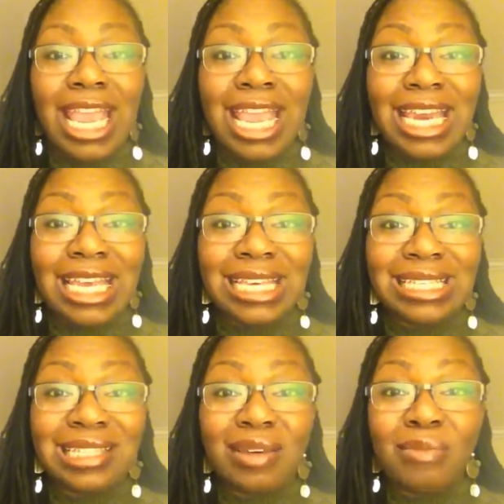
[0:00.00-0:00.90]
It
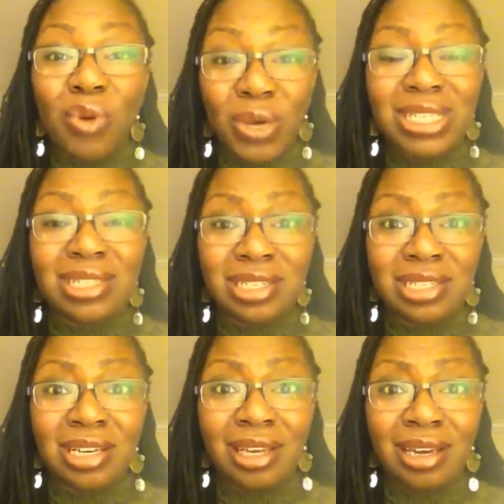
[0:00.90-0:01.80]
is the
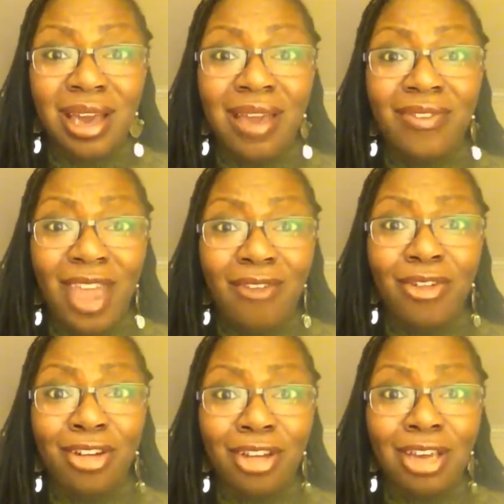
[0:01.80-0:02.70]
moistest chicken I've
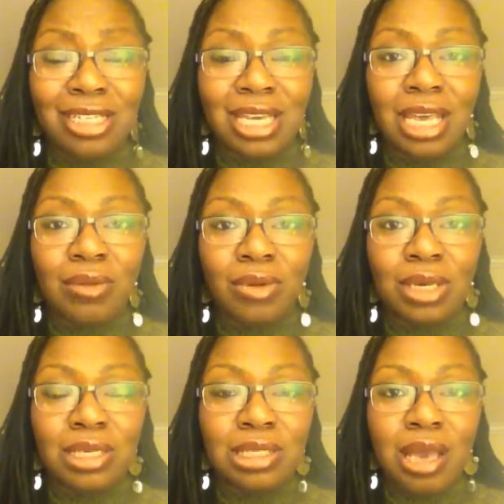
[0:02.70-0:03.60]
ever cooked. It
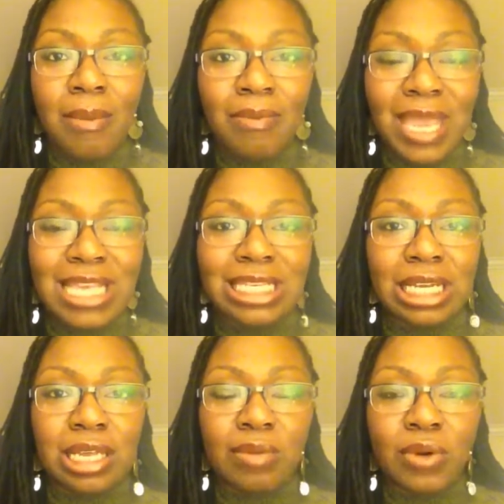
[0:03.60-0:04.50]
was
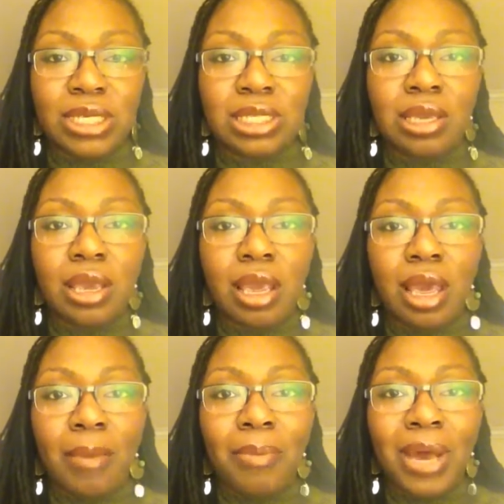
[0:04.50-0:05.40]
amazingly moist.
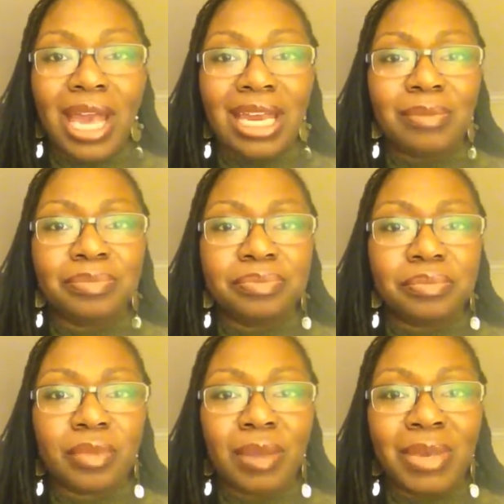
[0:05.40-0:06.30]
But
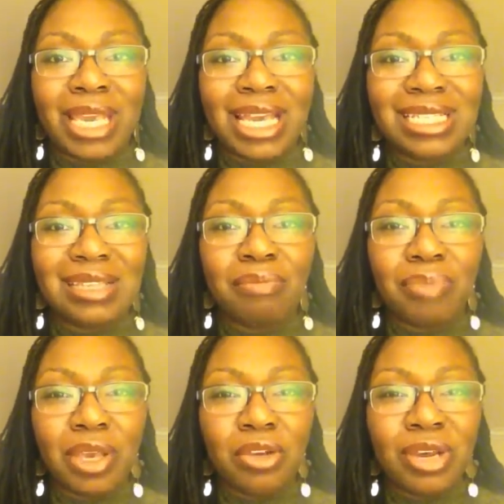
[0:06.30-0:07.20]
because the
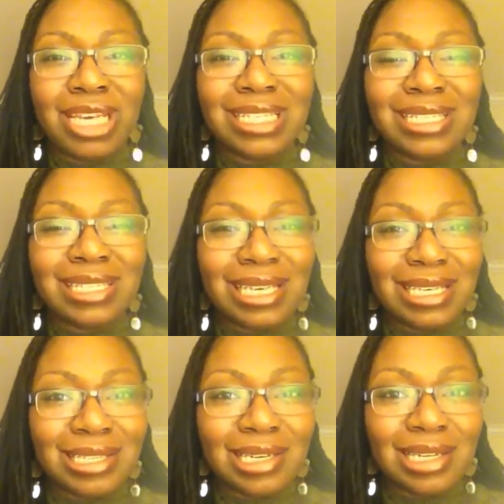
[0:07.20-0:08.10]
beer is
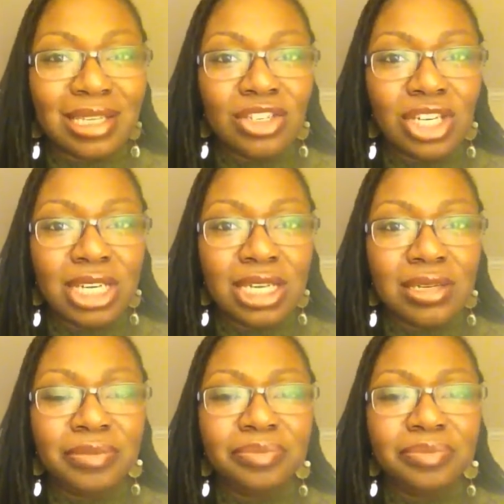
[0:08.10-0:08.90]
seasoning the chicken,